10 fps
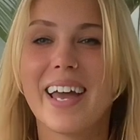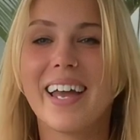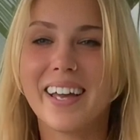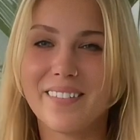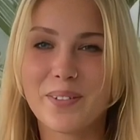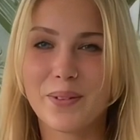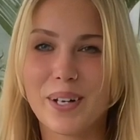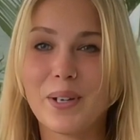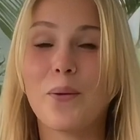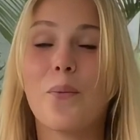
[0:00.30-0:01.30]
Hey
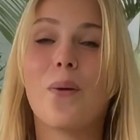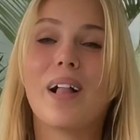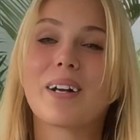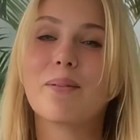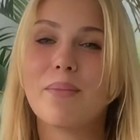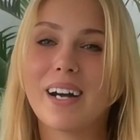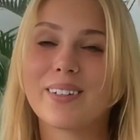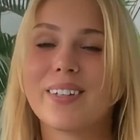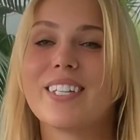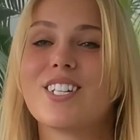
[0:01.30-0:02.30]
everyone, welcome back
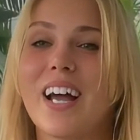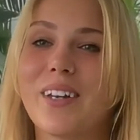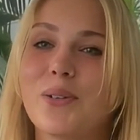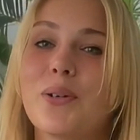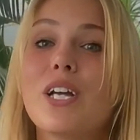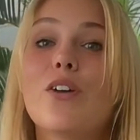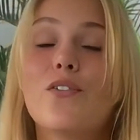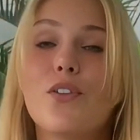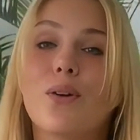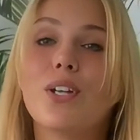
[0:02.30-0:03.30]
to this channel.
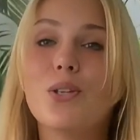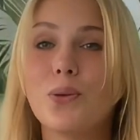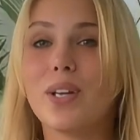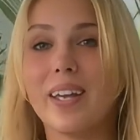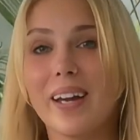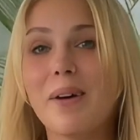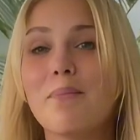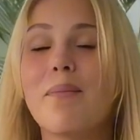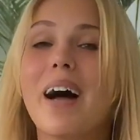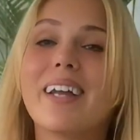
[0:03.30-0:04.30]
If you are new here,
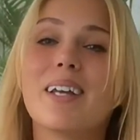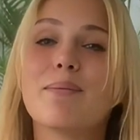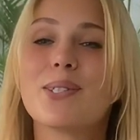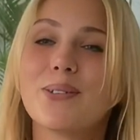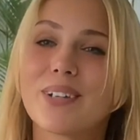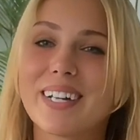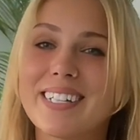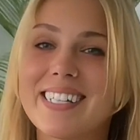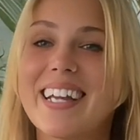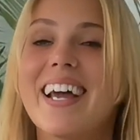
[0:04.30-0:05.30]
my name is
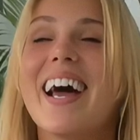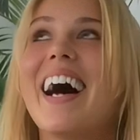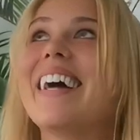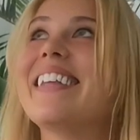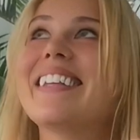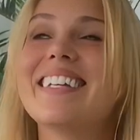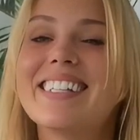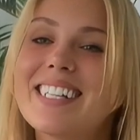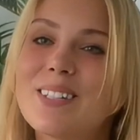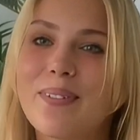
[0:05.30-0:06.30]
August, and
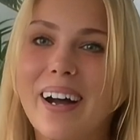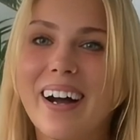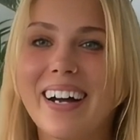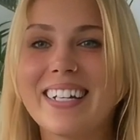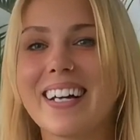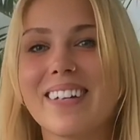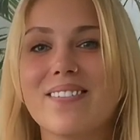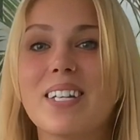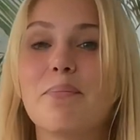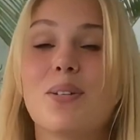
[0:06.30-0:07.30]
this is where I dive
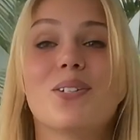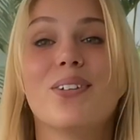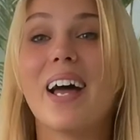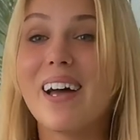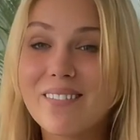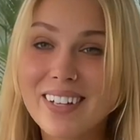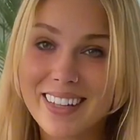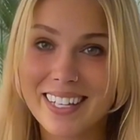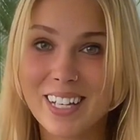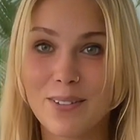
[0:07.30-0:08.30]
deep into
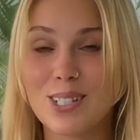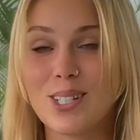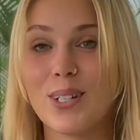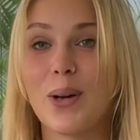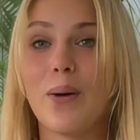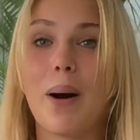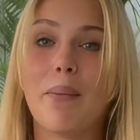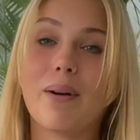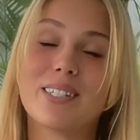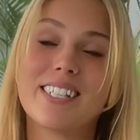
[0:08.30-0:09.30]
everything there is to know
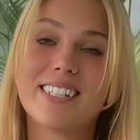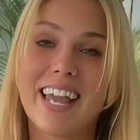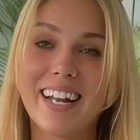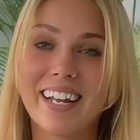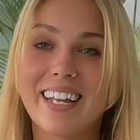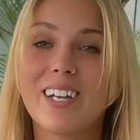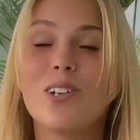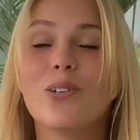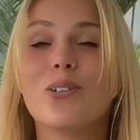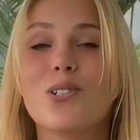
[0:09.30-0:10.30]
about scaling
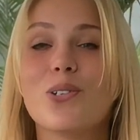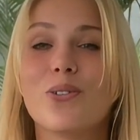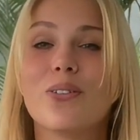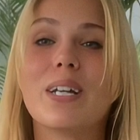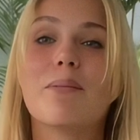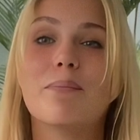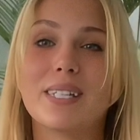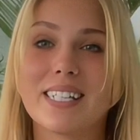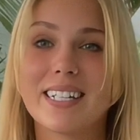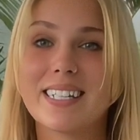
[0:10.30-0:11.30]
your jewelry
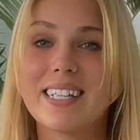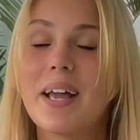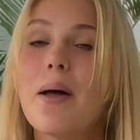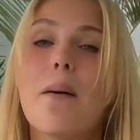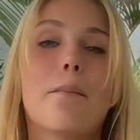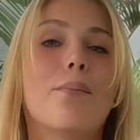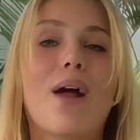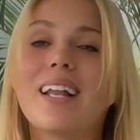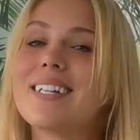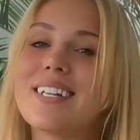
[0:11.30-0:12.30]
business,
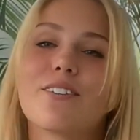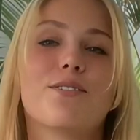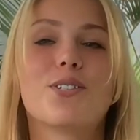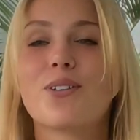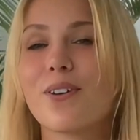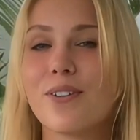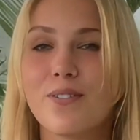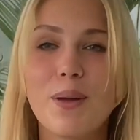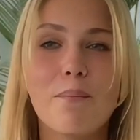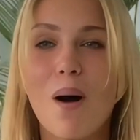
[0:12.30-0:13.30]
branding,
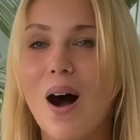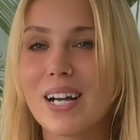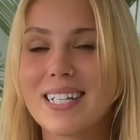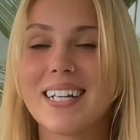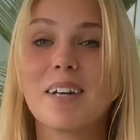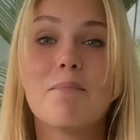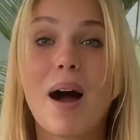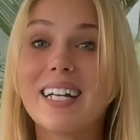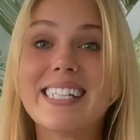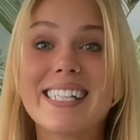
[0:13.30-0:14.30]
photography, marketing,
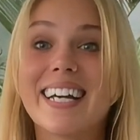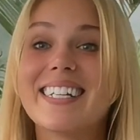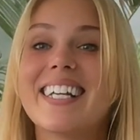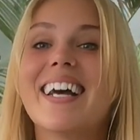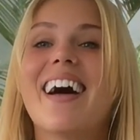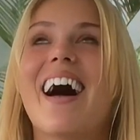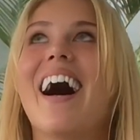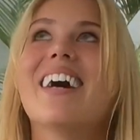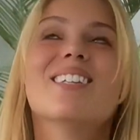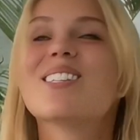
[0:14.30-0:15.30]
mindset,
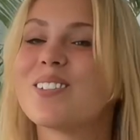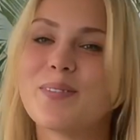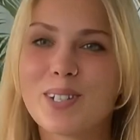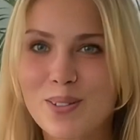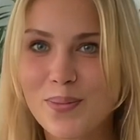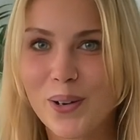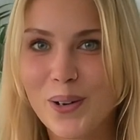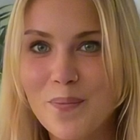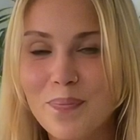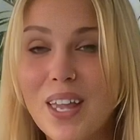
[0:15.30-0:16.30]
and so much more.